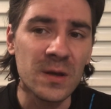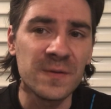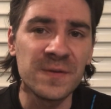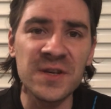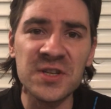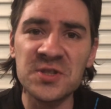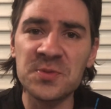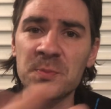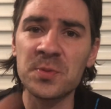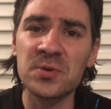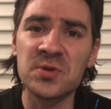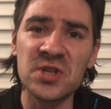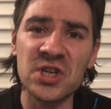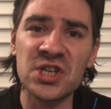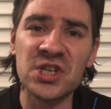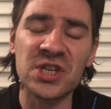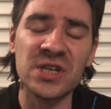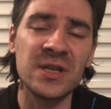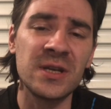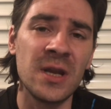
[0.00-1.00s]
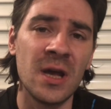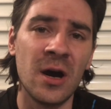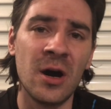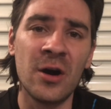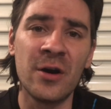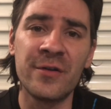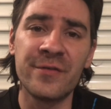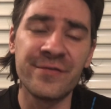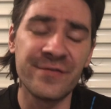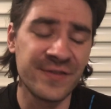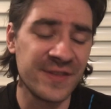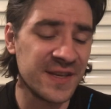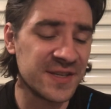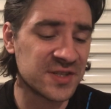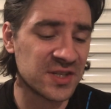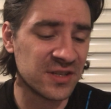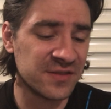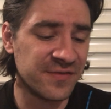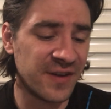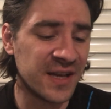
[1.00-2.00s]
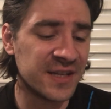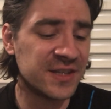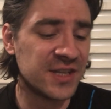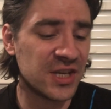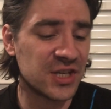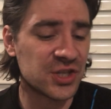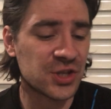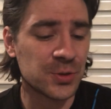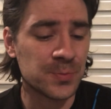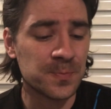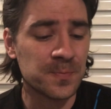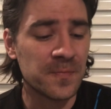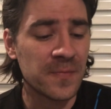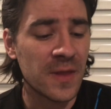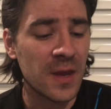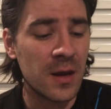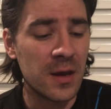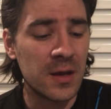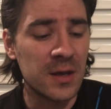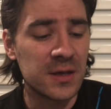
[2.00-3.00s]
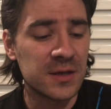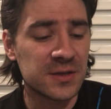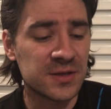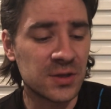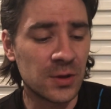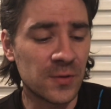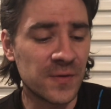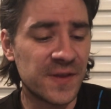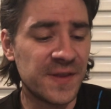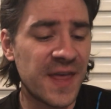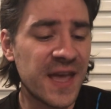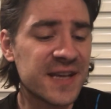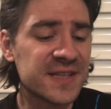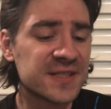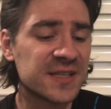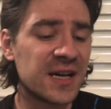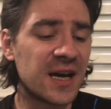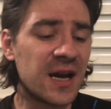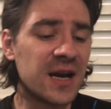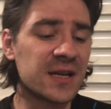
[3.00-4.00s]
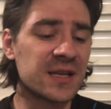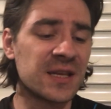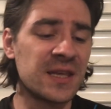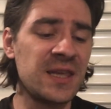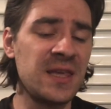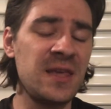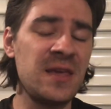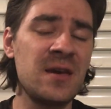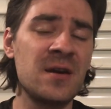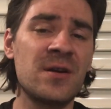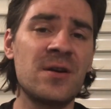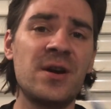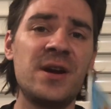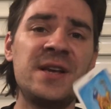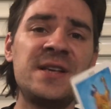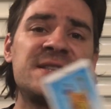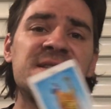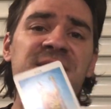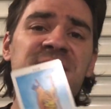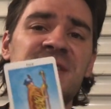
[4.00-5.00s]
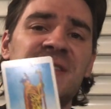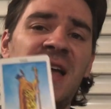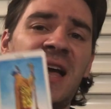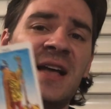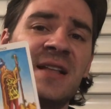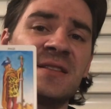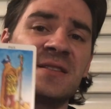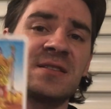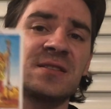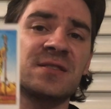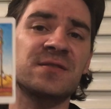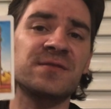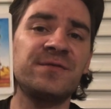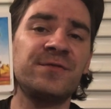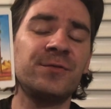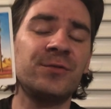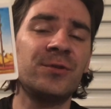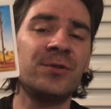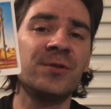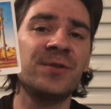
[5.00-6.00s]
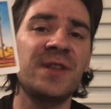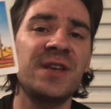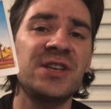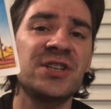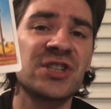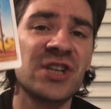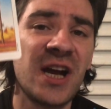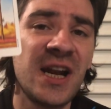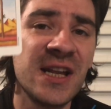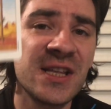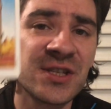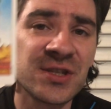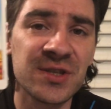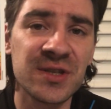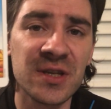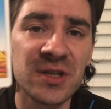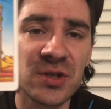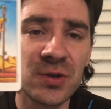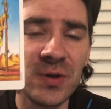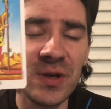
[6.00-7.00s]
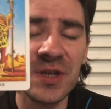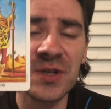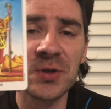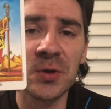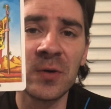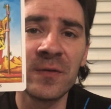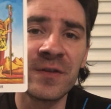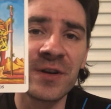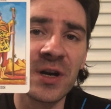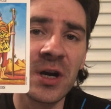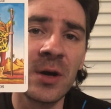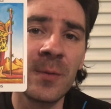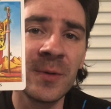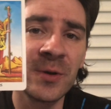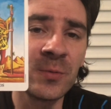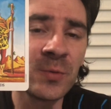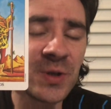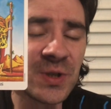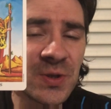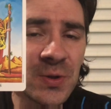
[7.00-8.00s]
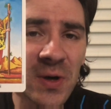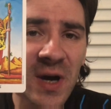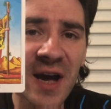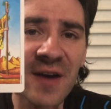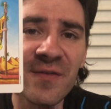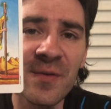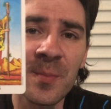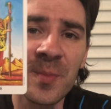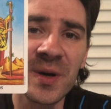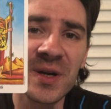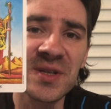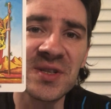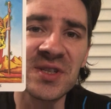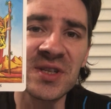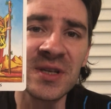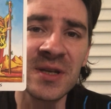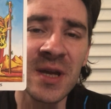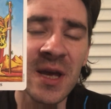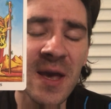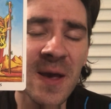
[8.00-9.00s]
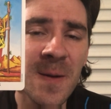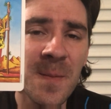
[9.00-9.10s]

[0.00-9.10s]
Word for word: this position of disadvantage so the next card here, it stands for the challenges that you need to overcome and we do have a person